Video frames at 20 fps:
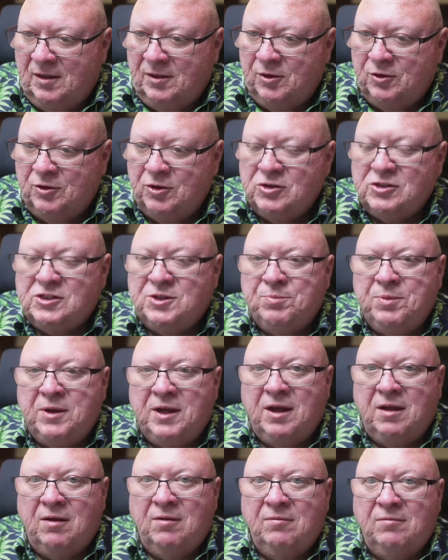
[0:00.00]
there used to
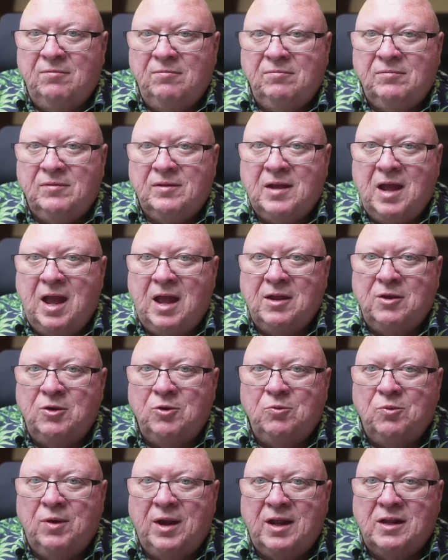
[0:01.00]
be a guy
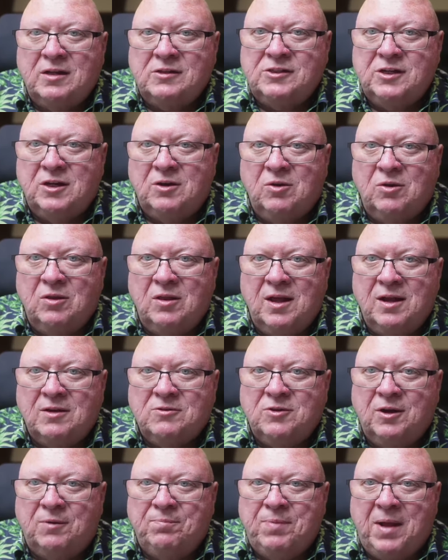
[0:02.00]
who ran General
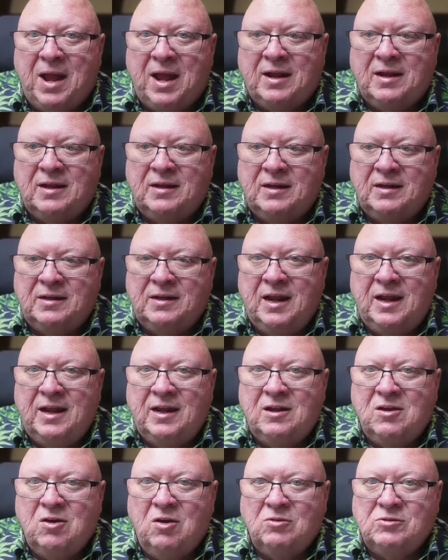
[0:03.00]
Electric back in the
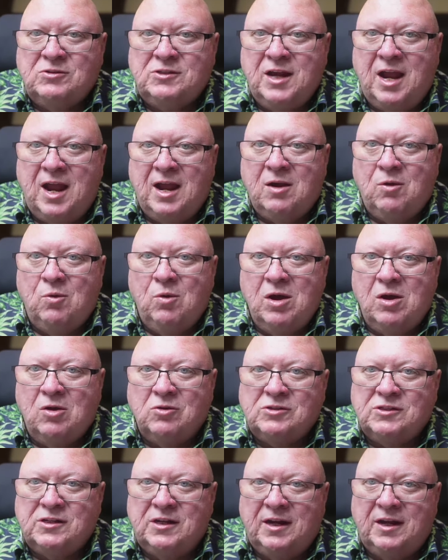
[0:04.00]
day called Jack
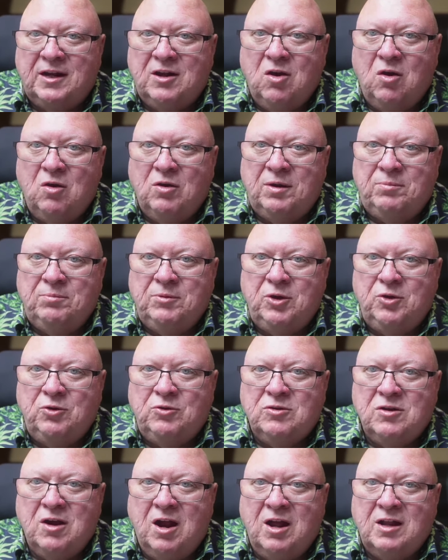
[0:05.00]
Welch, and they called him
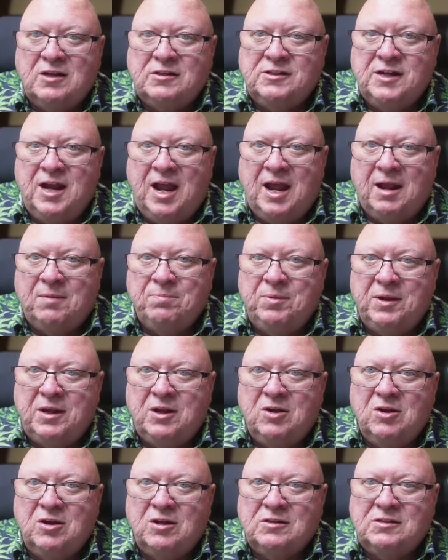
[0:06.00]
Neutron Jack
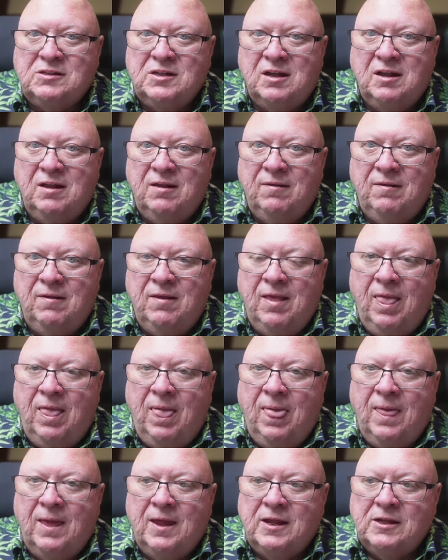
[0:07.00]
because
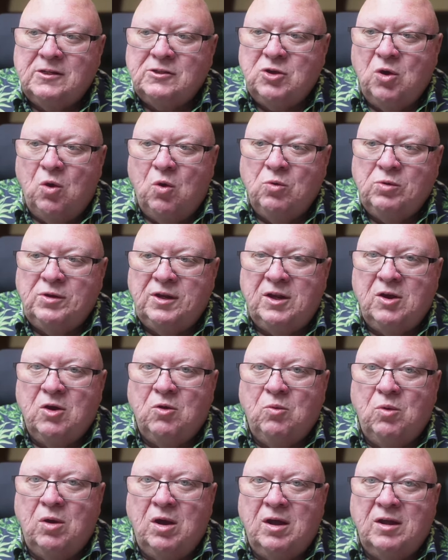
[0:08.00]
his whole
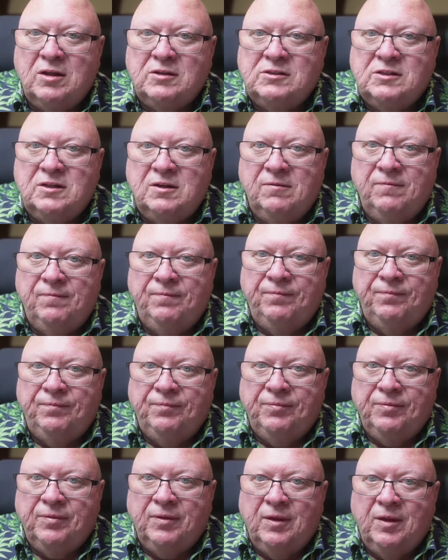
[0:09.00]
deal was,
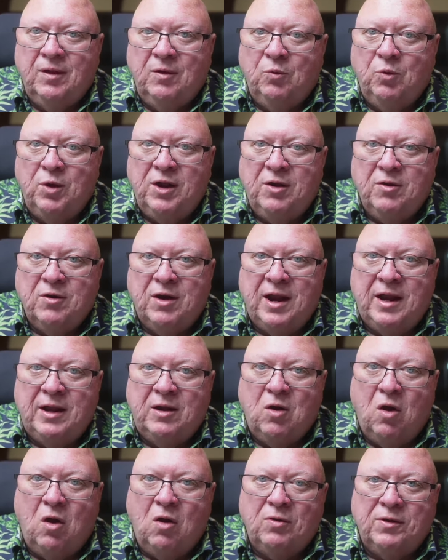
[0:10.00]
we
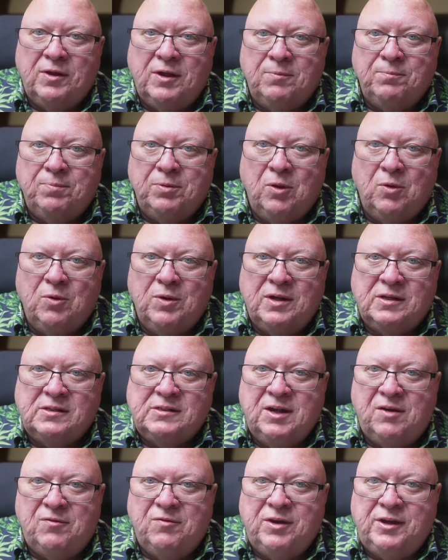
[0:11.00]
grade all the
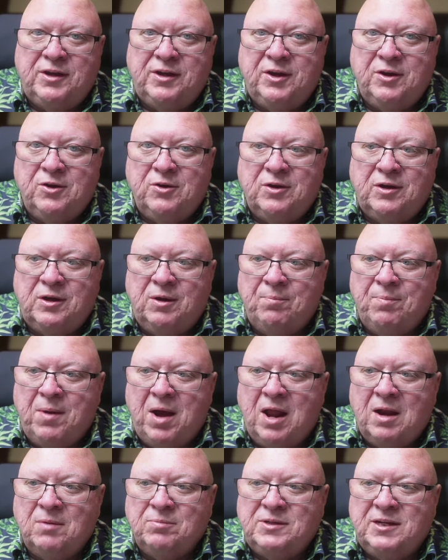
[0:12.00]
employees every year, and the
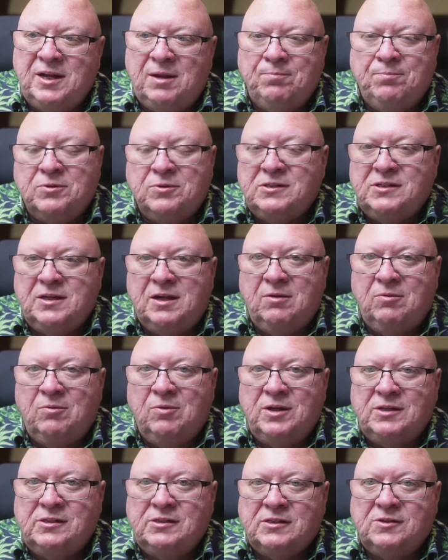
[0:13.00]
bottom 10%
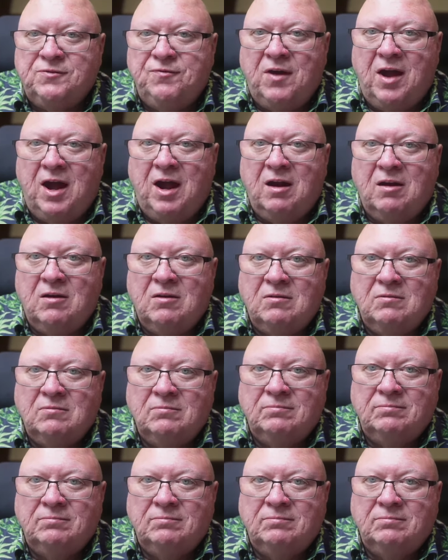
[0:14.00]
we just fire.